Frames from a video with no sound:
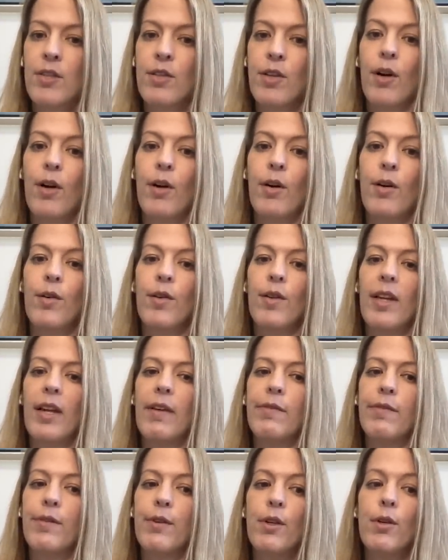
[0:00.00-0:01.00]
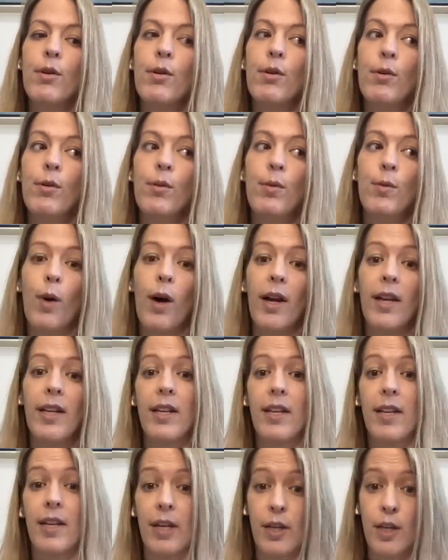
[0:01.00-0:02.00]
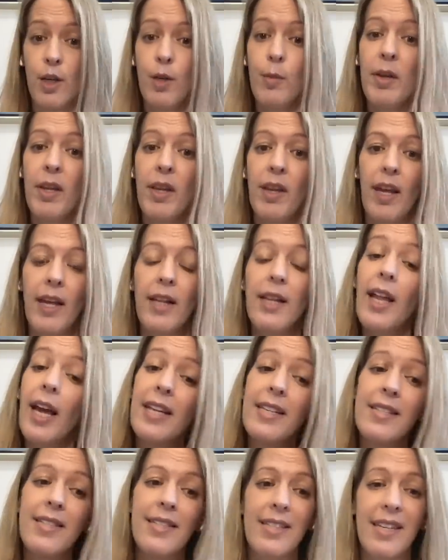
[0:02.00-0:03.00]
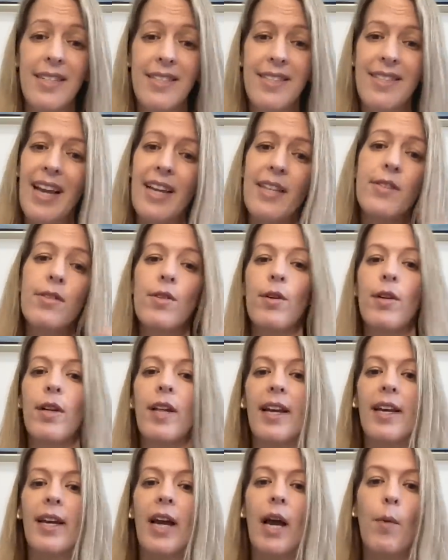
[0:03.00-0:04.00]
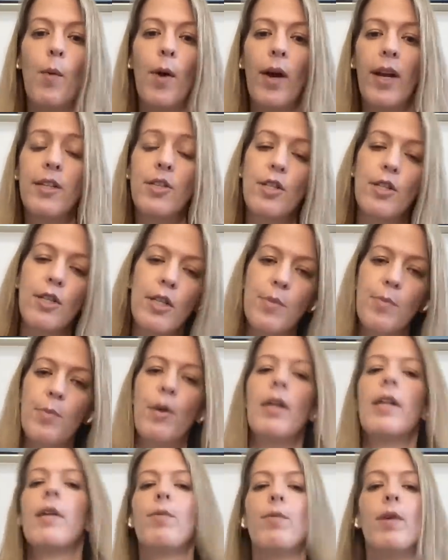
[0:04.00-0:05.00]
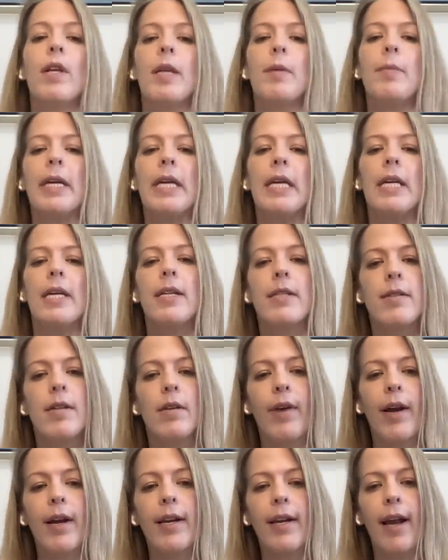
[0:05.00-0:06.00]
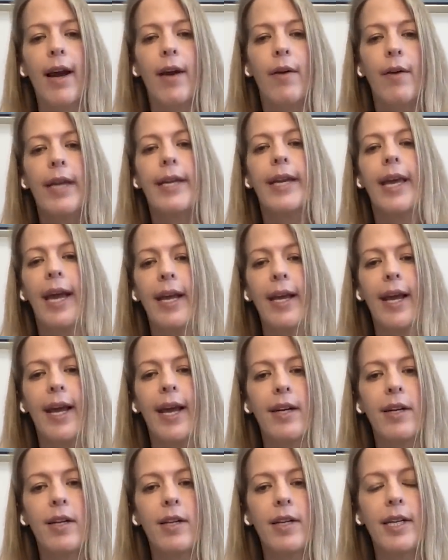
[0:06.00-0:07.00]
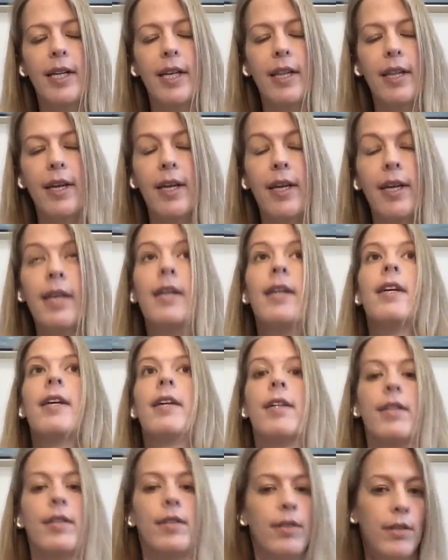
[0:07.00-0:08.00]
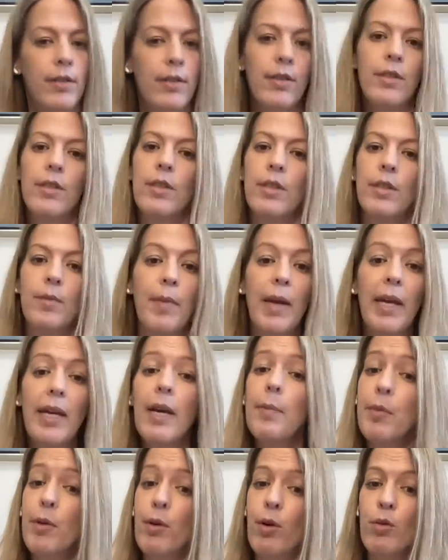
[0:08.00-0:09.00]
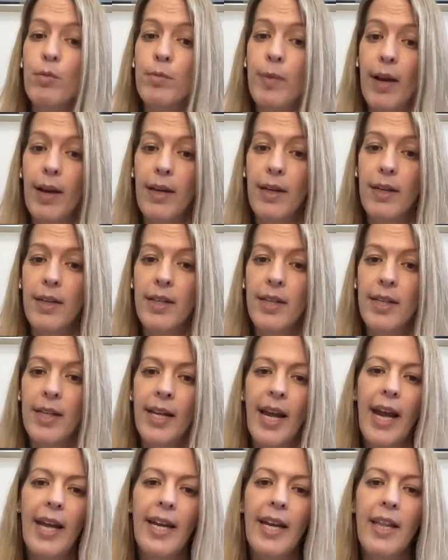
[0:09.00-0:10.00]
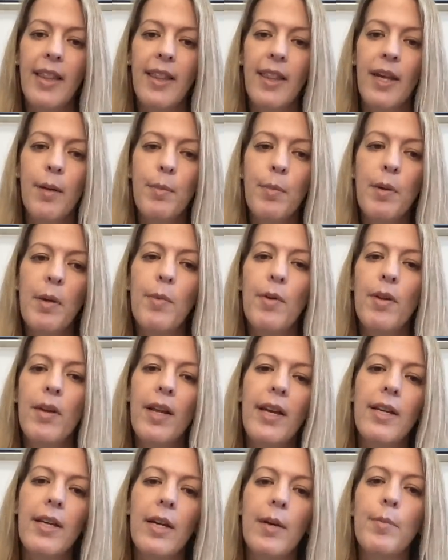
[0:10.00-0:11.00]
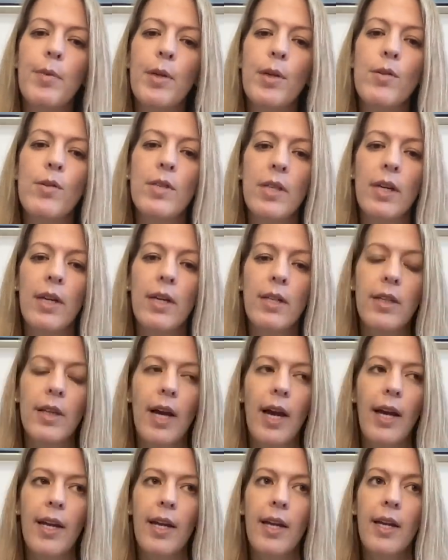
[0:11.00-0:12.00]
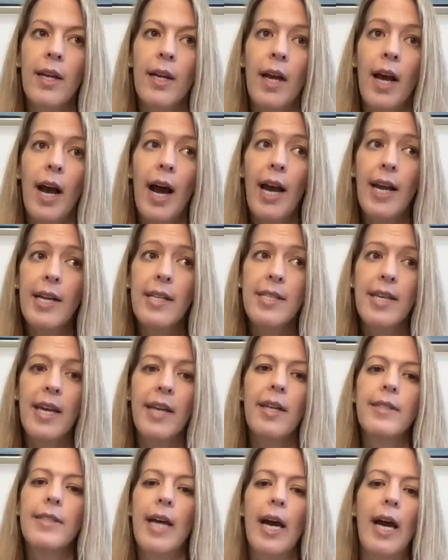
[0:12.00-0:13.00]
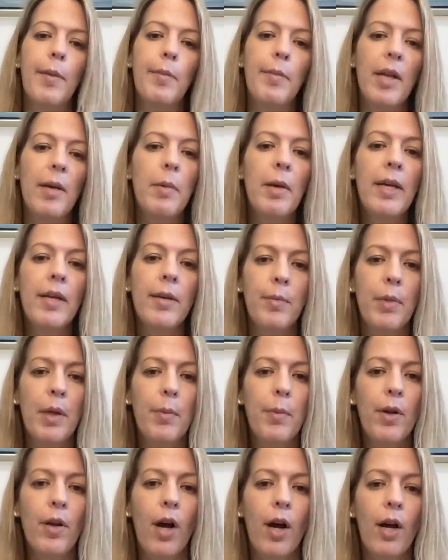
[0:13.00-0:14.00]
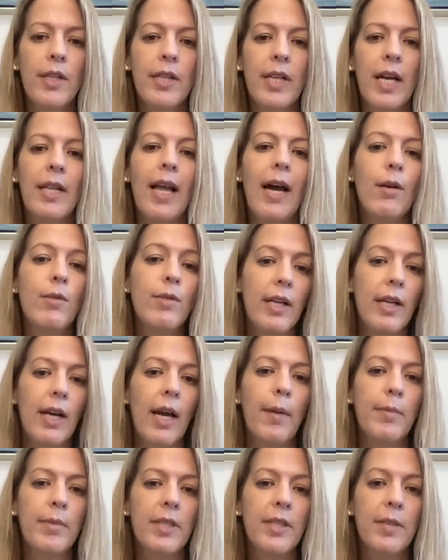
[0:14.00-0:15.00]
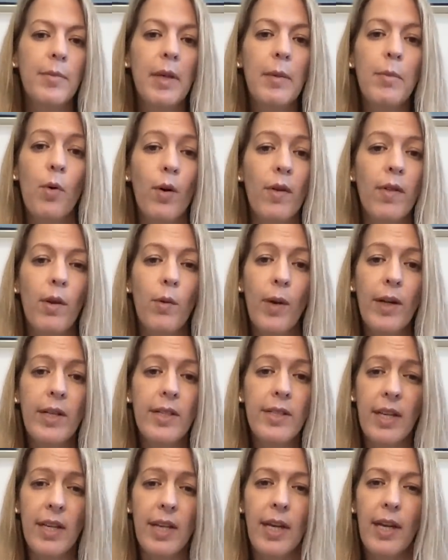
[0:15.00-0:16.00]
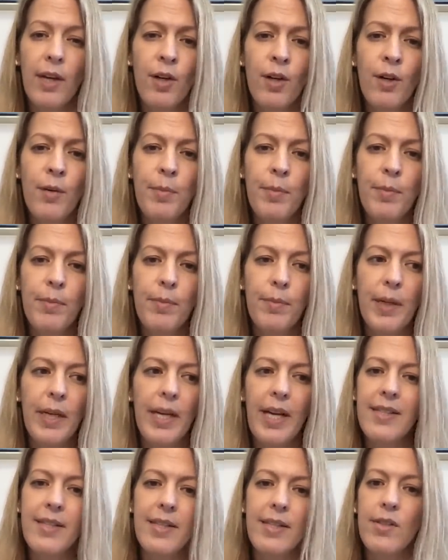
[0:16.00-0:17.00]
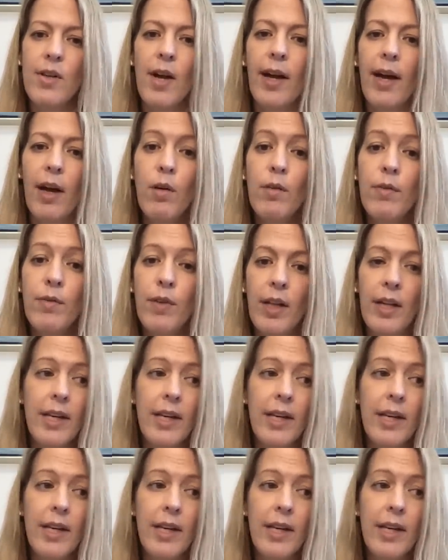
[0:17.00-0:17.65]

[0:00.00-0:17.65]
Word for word: So if you want the human thing, like success, or like, I want it to just really be easy right now, I can't handle anything, make up your own mind. Right. And I think people like abuse it. I set a time limit. People aren't allowed to come to me more than once a year because it's not helpful.